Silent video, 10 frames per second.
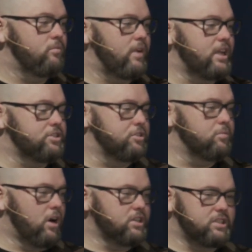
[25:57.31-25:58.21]
as you
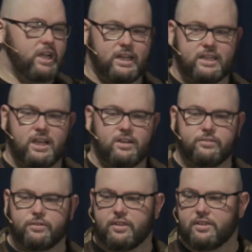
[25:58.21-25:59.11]
watch God
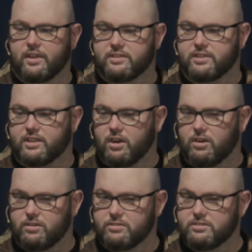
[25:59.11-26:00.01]
cover the things He
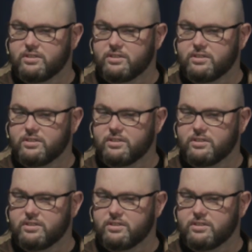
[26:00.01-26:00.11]
calls,